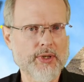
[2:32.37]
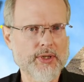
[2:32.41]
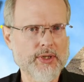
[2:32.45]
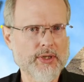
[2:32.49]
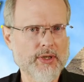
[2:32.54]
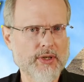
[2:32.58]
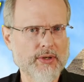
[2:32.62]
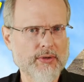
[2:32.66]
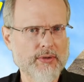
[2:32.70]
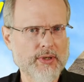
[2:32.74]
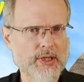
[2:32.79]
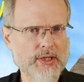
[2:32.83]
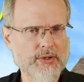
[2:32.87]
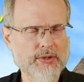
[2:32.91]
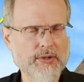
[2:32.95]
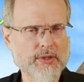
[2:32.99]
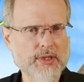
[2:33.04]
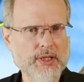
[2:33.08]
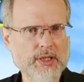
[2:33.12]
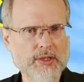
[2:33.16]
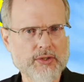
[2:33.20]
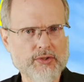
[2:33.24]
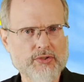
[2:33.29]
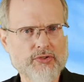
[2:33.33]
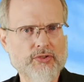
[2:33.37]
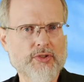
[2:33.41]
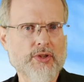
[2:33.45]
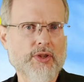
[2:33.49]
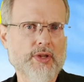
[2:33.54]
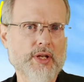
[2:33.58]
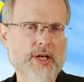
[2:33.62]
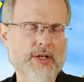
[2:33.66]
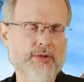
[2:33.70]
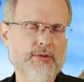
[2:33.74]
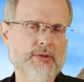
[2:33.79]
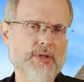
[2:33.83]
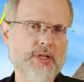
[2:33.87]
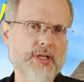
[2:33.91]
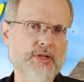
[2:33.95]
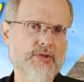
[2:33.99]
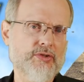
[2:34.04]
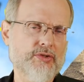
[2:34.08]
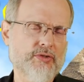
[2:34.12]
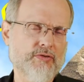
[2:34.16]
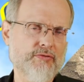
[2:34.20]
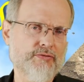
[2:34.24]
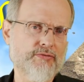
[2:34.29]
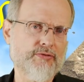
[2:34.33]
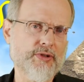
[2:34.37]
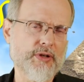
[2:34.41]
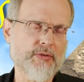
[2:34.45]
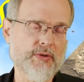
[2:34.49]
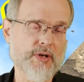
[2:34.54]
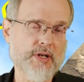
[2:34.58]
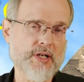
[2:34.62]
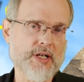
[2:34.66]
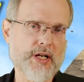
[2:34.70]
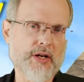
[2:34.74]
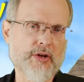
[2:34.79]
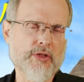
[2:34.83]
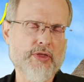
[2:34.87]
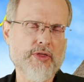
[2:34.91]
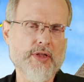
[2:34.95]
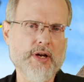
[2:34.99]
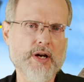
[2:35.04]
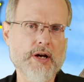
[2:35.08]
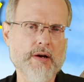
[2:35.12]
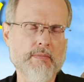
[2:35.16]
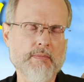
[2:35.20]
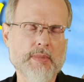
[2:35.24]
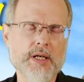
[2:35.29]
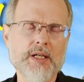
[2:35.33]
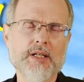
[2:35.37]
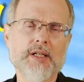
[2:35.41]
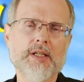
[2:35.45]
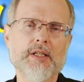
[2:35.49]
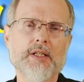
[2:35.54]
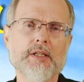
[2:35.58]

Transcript: you know, under his under his pharaonic thumb.